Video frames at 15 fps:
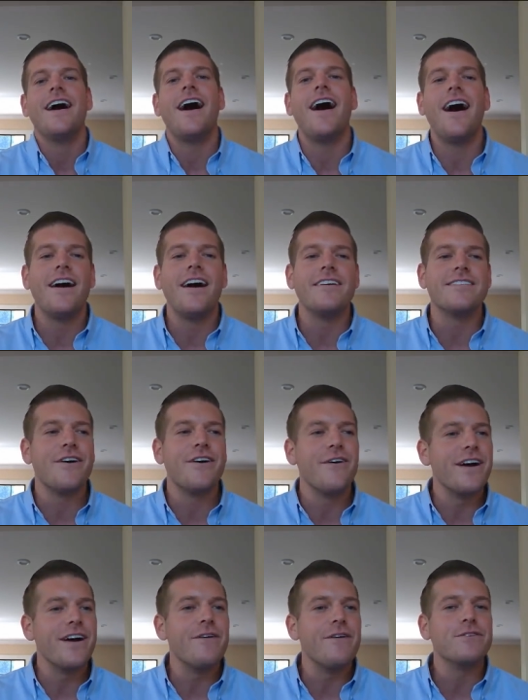Uh,
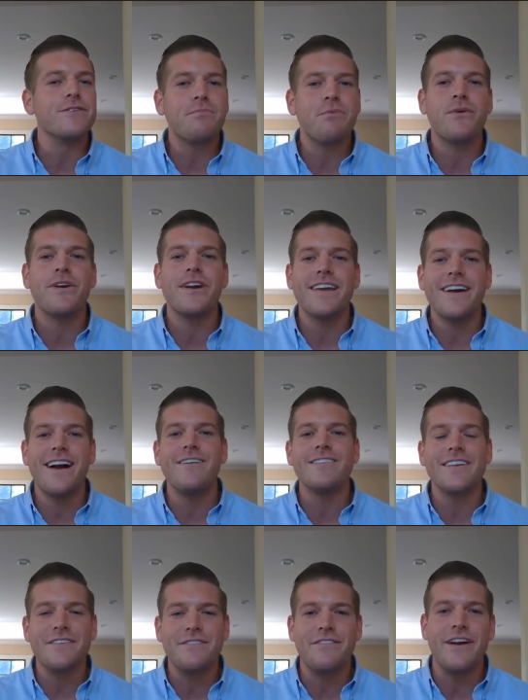so it was pretty, I
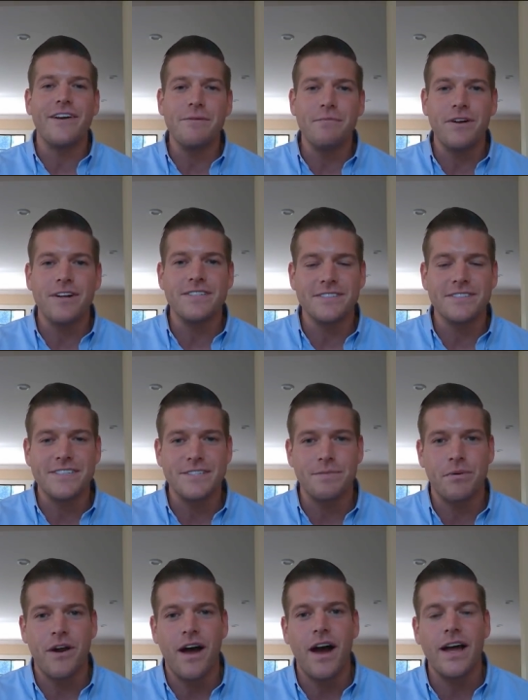was like very pleasantly
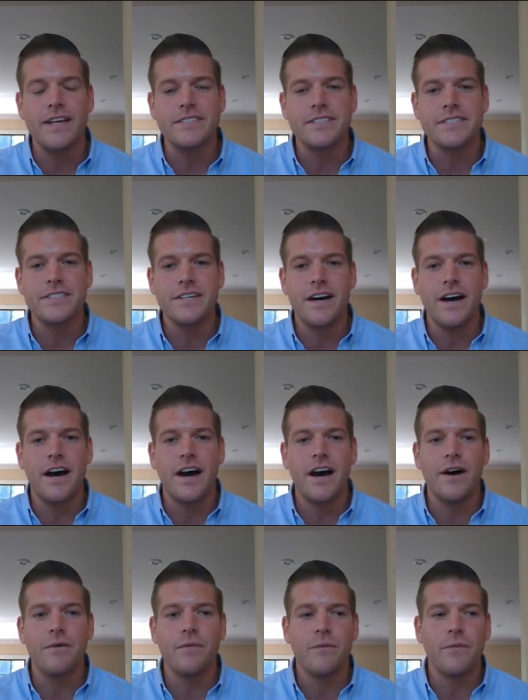surprised
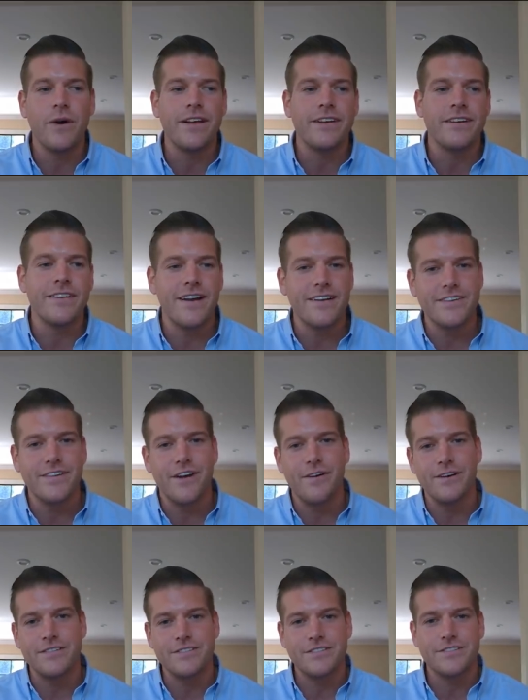uh, when, you
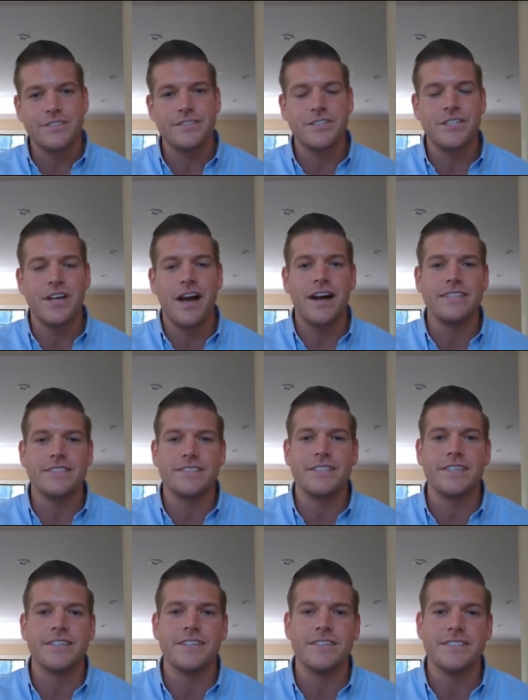know, it shot
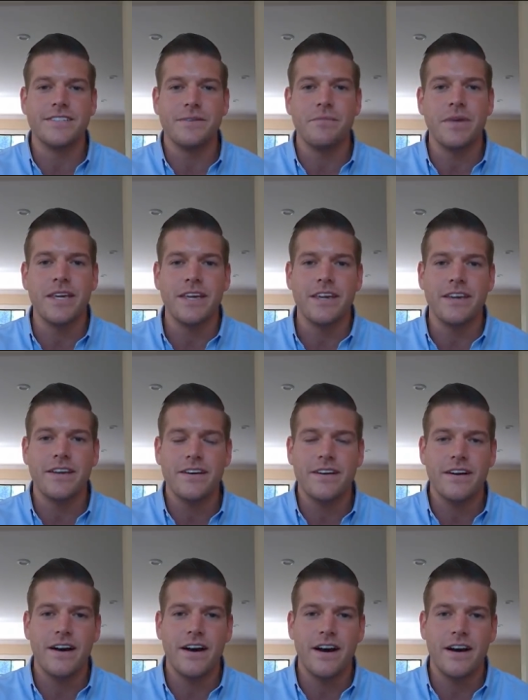to, to me
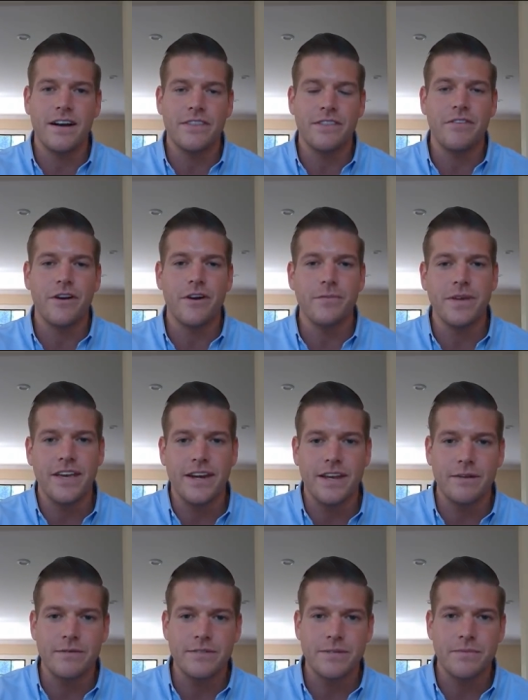uh, at the very
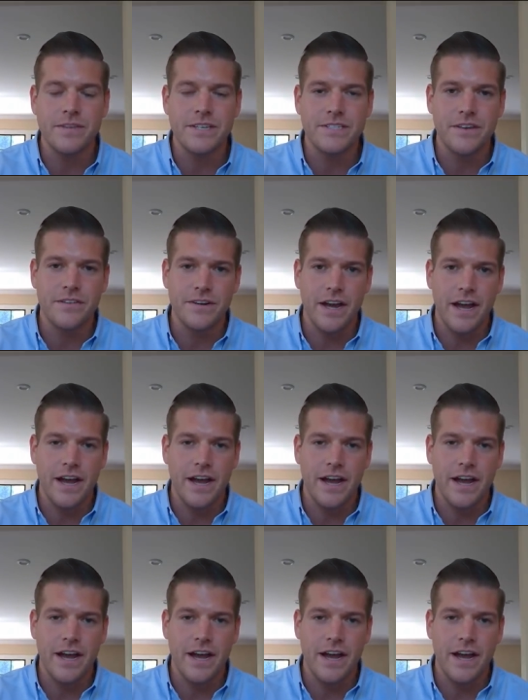beginning with some of these other